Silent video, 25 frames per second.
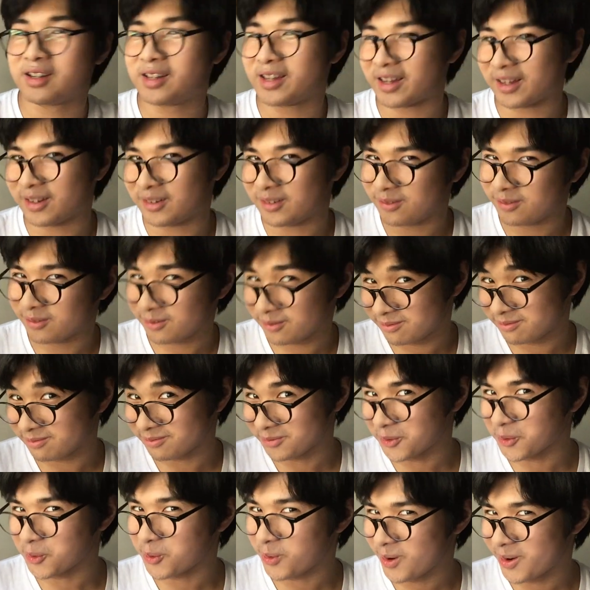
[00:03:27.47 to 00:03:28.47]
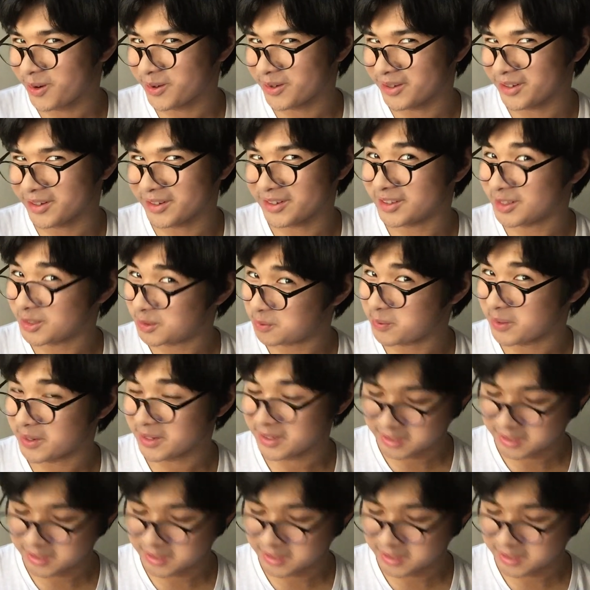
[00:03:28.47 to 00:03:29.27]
Like, whoa, dude, it's pretty